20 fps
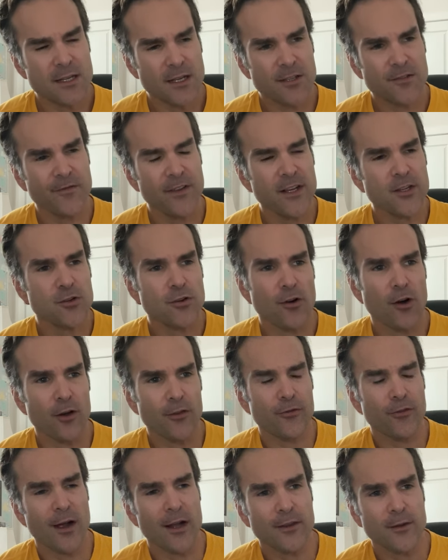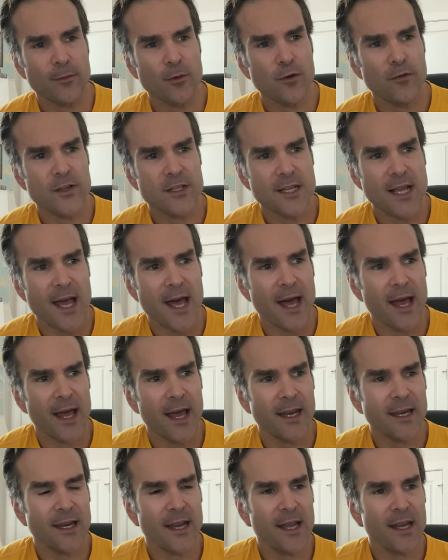featured all throughout the movies,
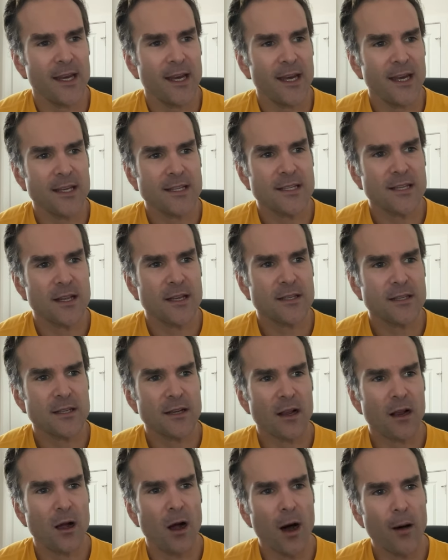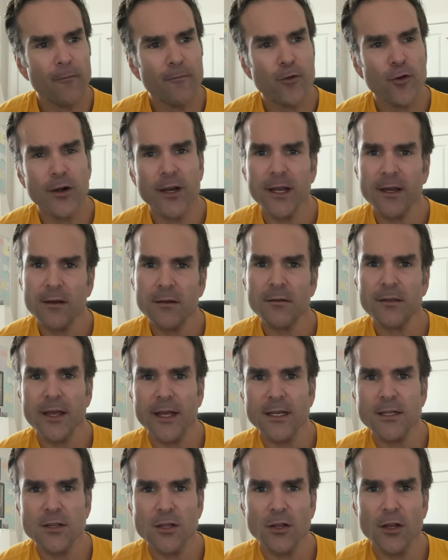and it's a comforting
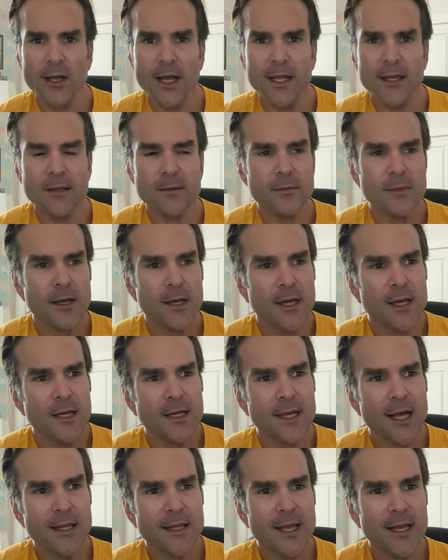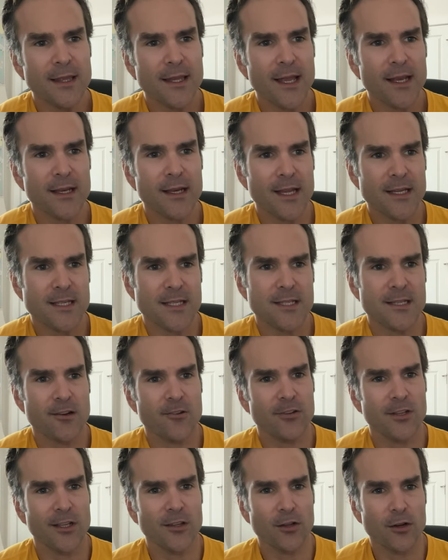thing to look at them. Not that they
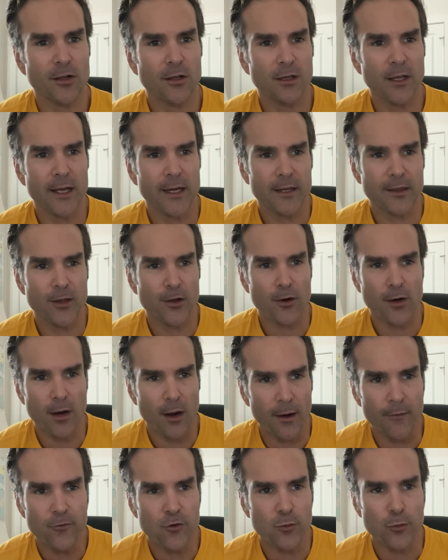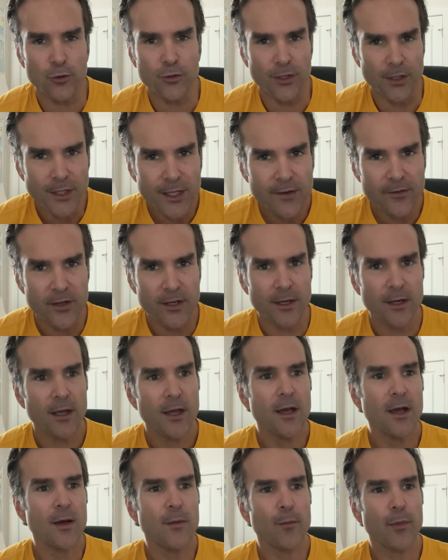necessarily look like they're comfortable to live in,
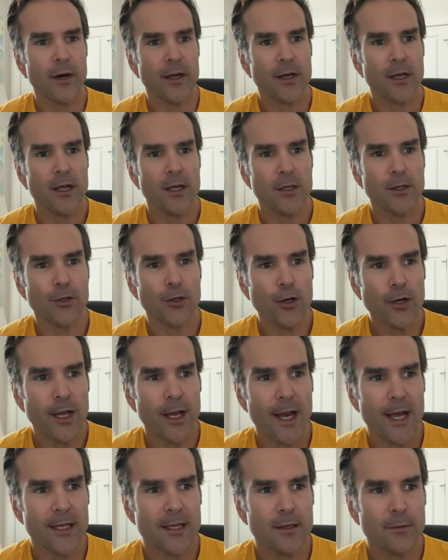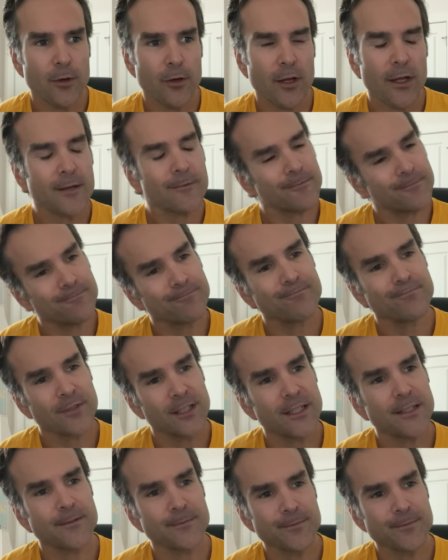but looking at them, you're like,
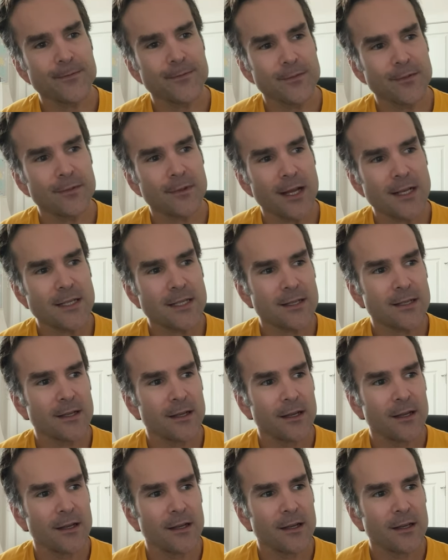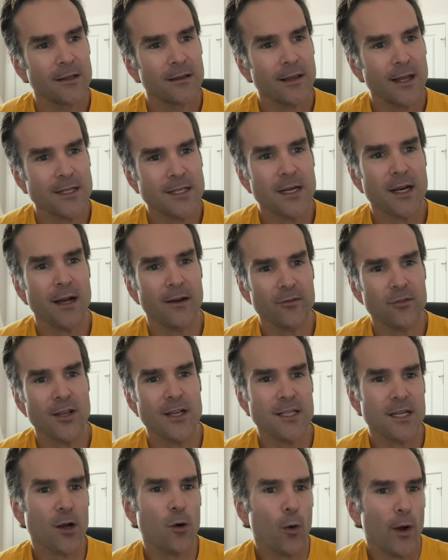yeah, that's a
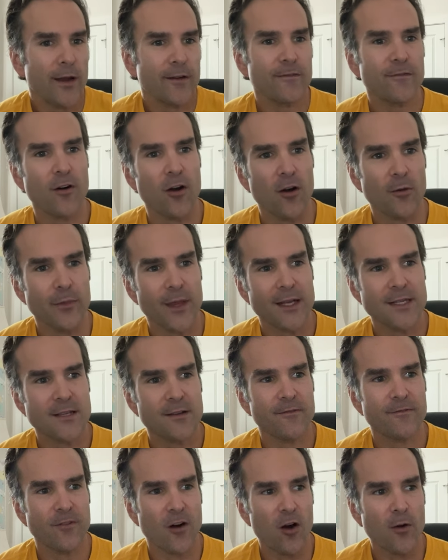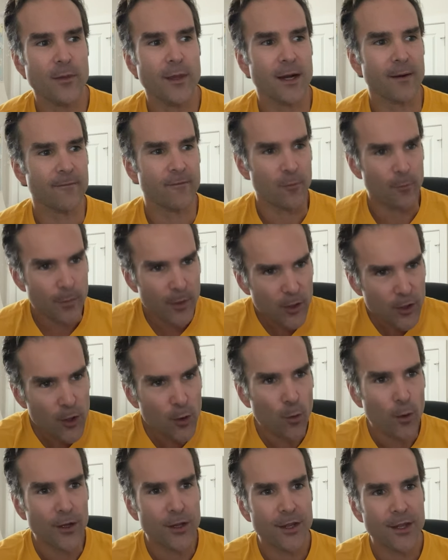quaint farm. That's a farm that I'm familiar
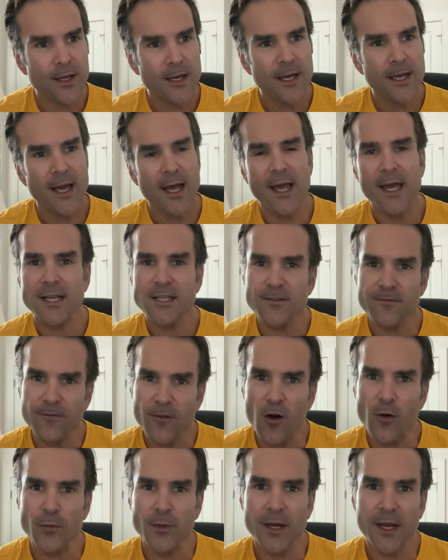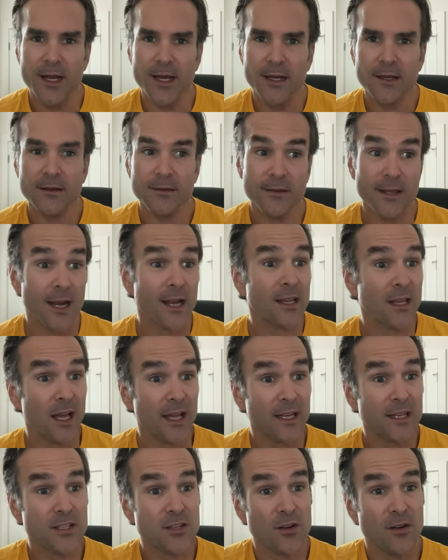with. It's a farm that I
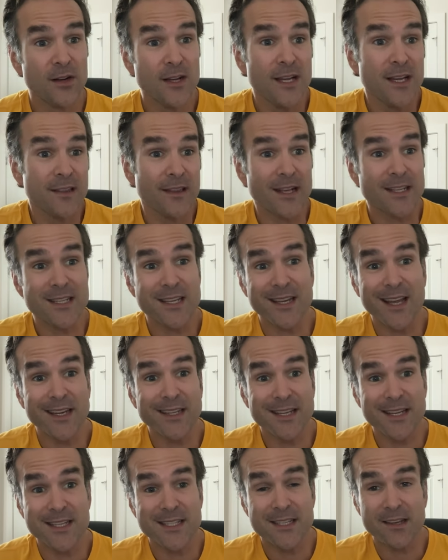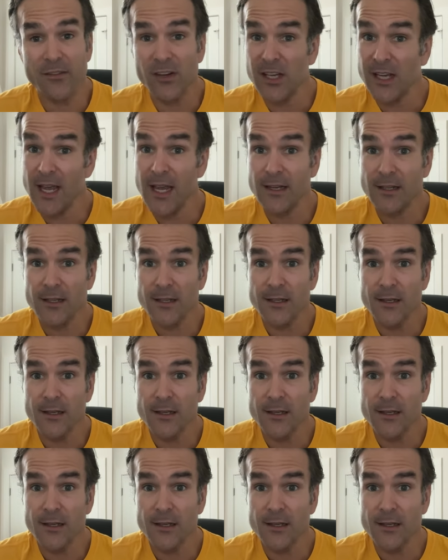like. So that's the 1978